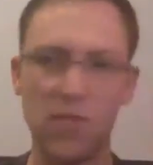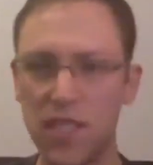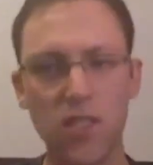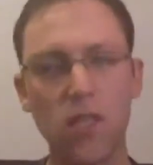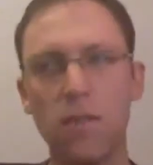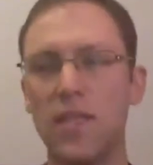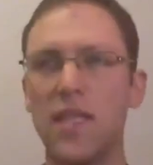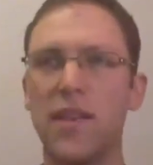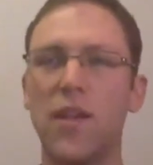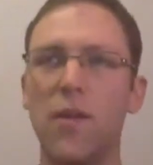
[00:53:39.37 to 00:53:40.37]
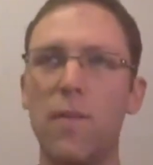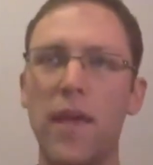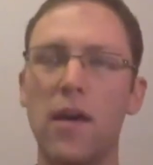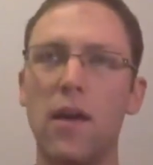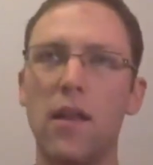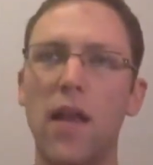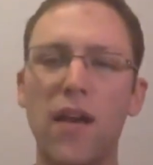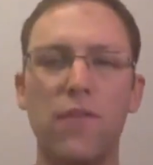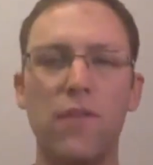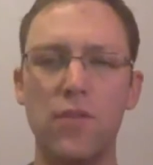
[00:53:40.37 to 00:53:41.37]
system is that they make a
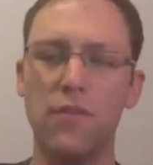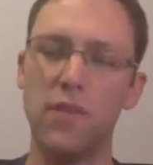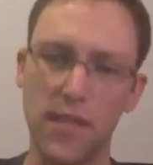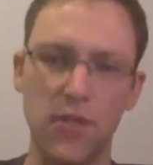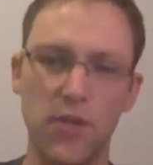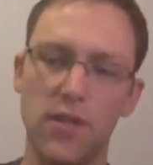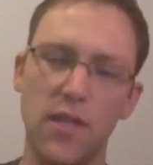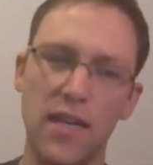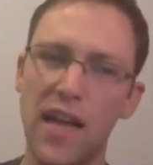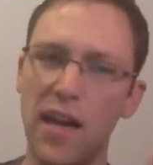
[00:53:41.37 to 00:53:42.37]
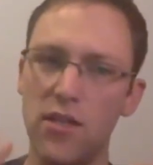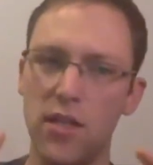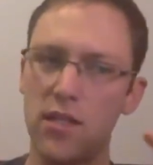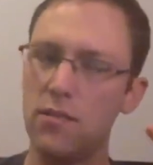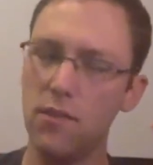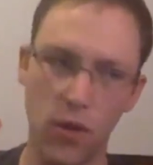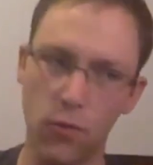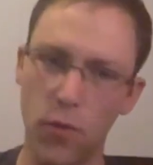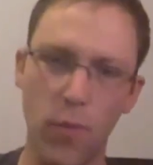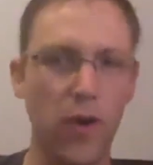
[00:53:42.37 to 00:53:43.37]
lot of use of linters, and not just
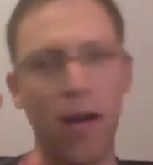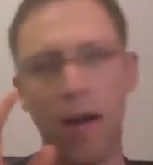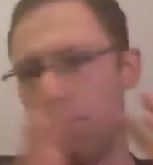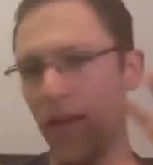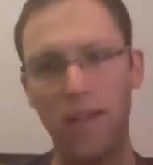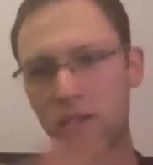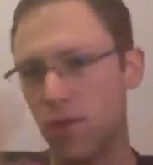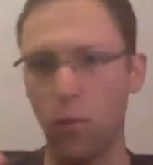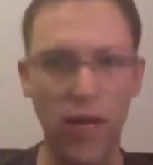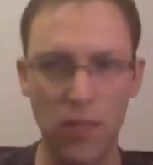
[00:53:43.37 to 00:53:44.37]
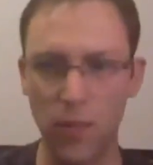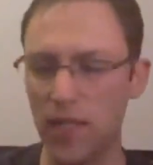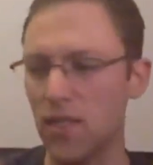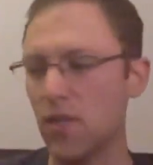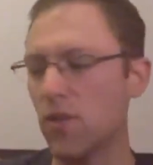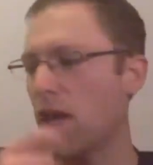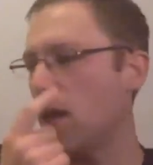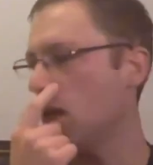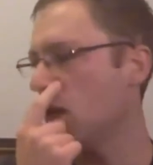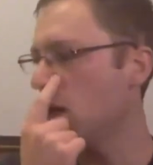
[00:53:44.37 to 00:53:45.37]
Rubocop making sure the white space is okay,